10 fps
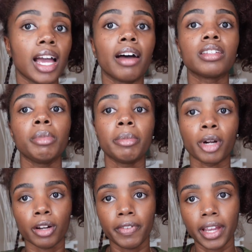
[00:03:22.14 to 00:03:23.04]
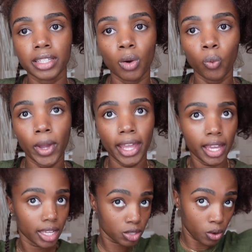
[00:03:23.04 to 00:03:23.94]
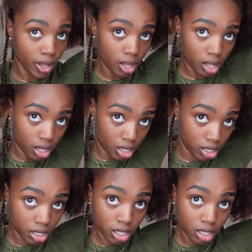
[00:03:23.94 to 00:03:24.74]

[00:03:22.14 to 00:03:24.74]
have to be perfect a wig is going on